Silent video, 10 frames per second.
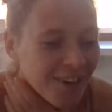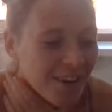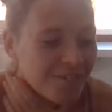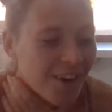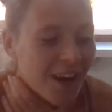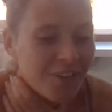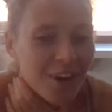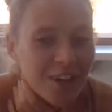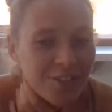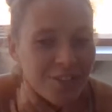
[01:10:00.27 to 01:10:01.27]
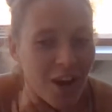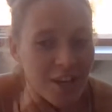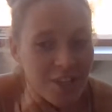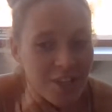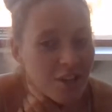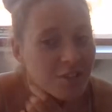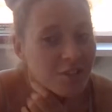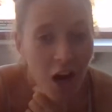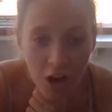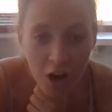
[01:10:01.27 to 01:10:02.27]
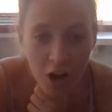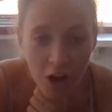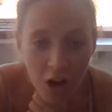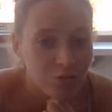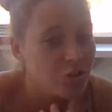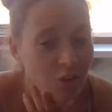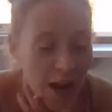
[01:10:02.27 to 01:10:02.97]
equine viral arteritis, cold,